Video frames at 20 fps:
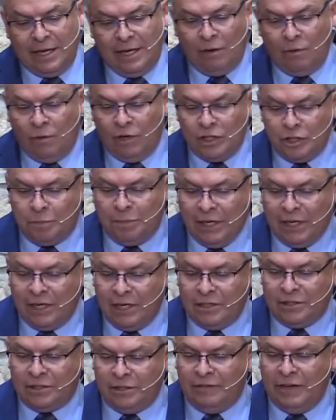it was
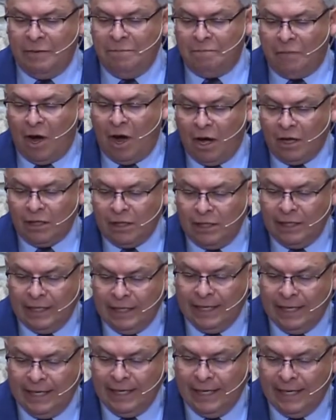because of a
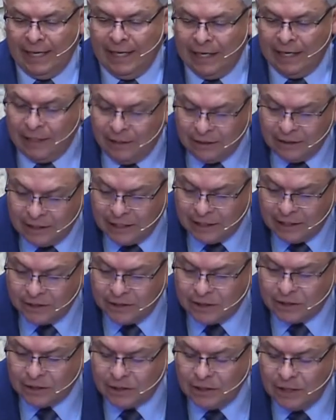bodily
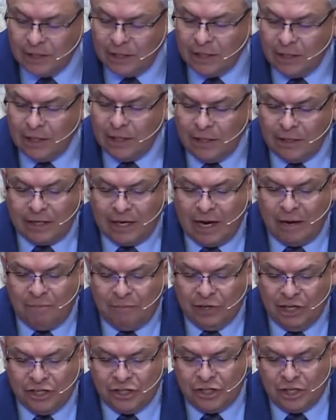illness that I
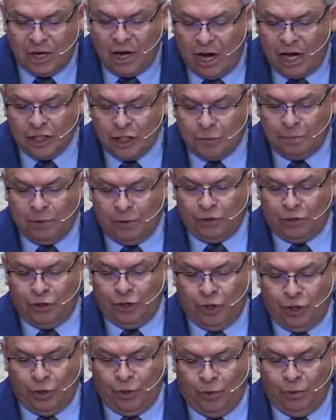preached the gospel
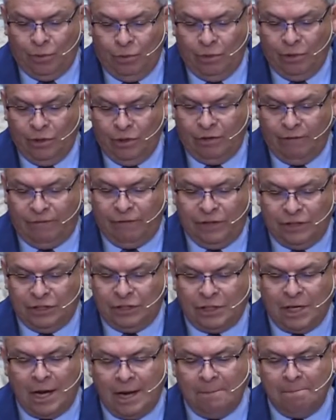to you the
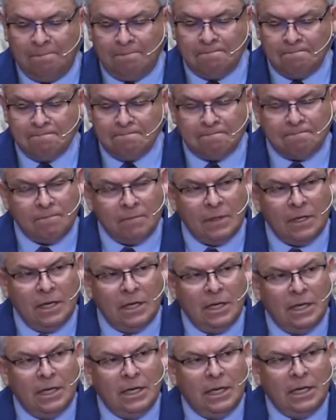first time.
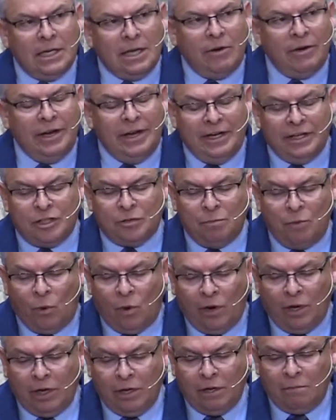Now, it is
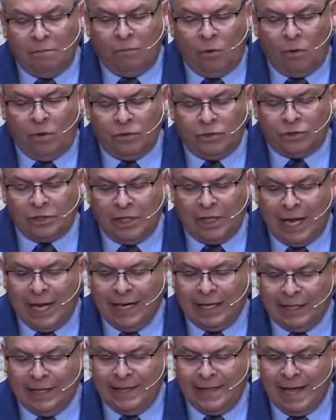more, most
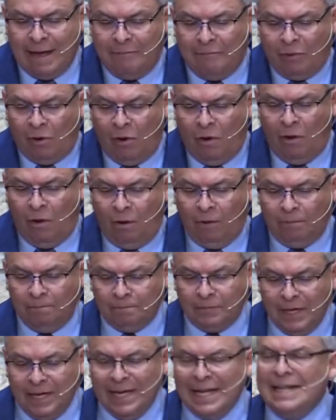likely that Paul
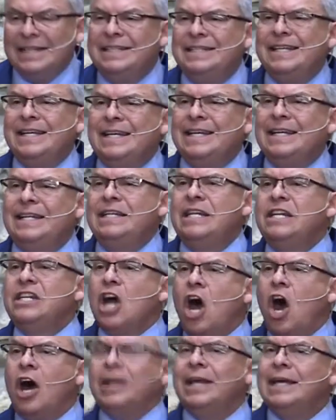did
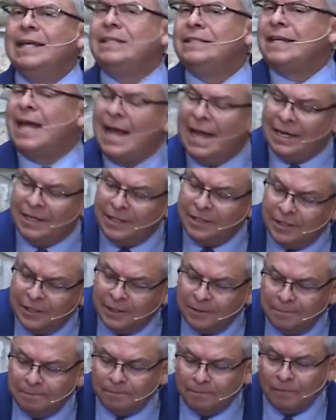not
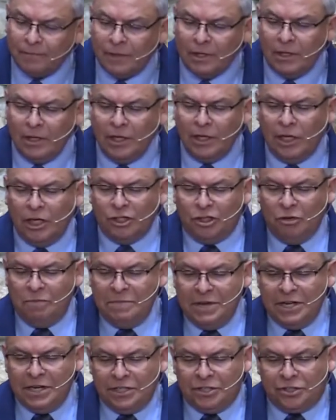intend to
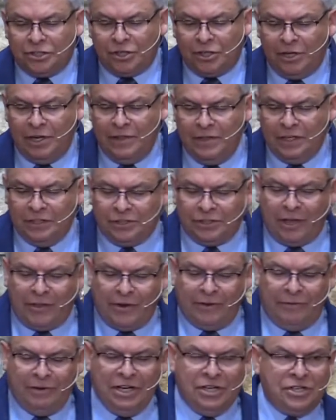minister in the
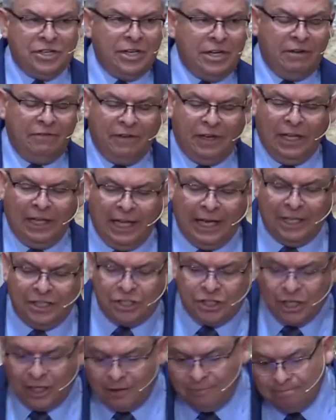southern region of
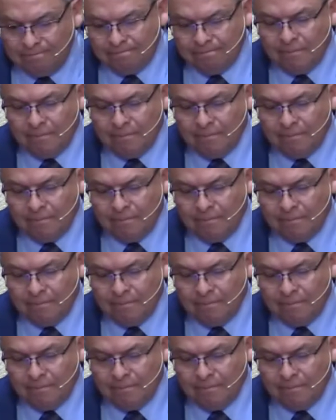Galatia,